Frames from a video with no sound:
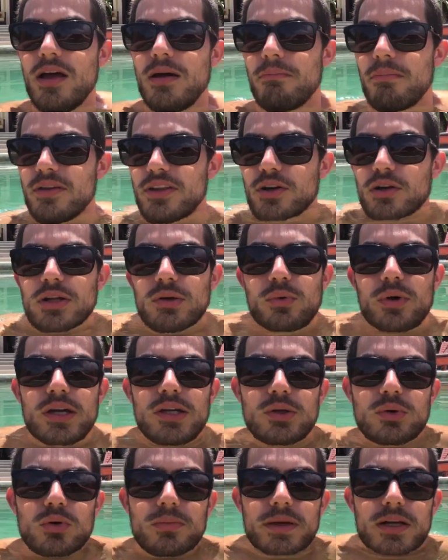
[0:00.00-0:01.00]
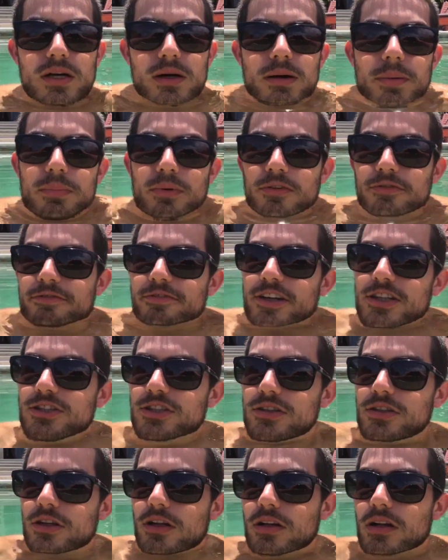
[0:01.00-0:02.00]
But the only way you will become a
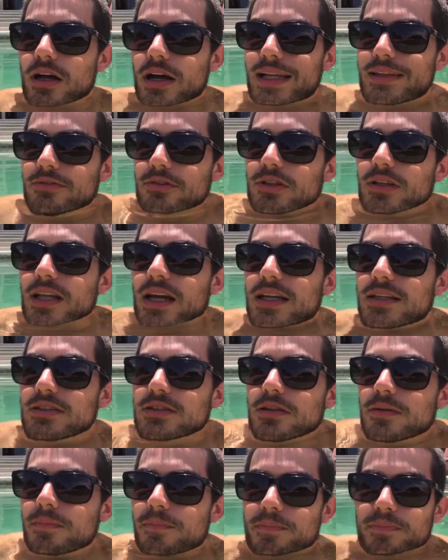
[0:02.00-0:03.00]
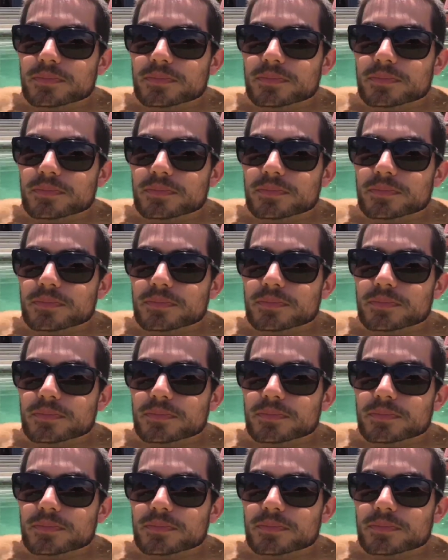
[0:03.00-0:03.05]
professional advertiser